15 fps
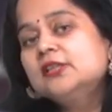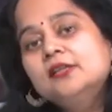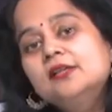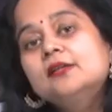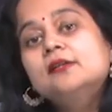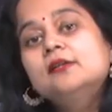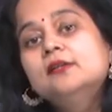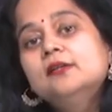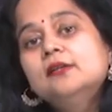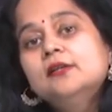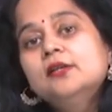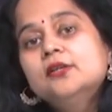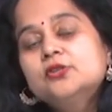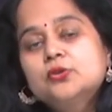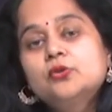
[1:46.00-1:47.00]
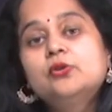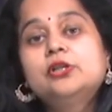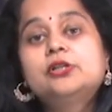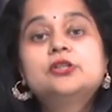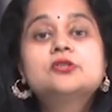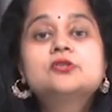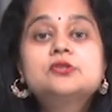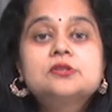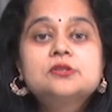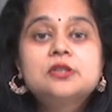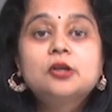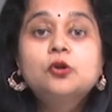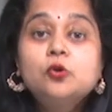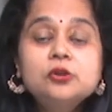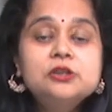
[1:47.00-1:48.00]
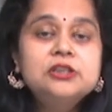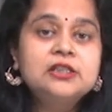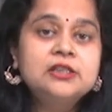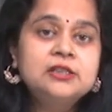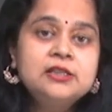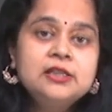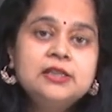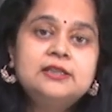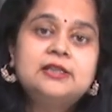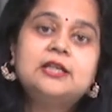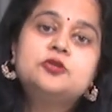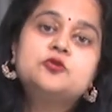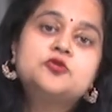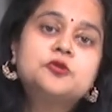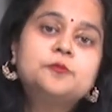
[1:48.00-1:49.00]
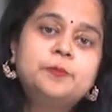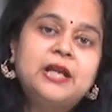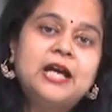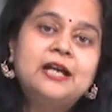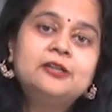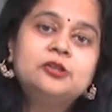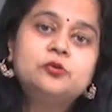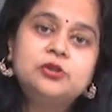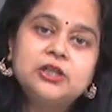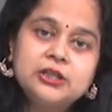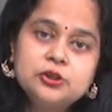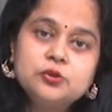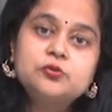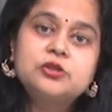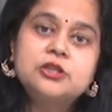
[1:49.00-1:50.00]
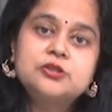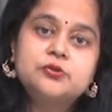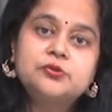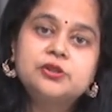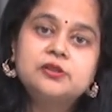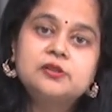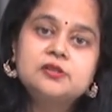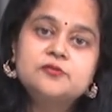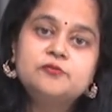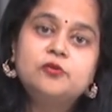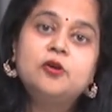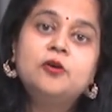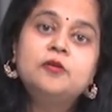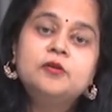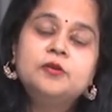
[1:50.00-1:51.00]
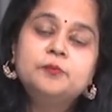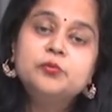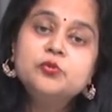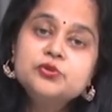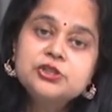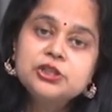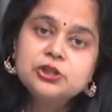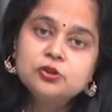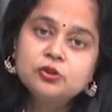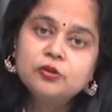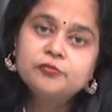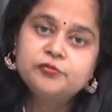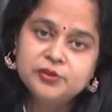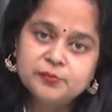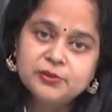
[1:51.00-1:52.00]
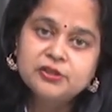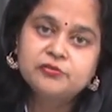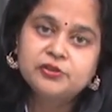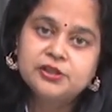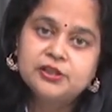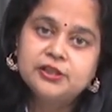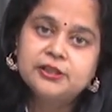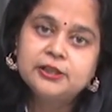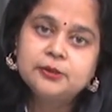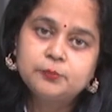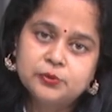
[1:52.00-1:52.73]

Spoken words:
clinic. So it is a good thing that you should plan to take nutraceuticals for boosting your female fertility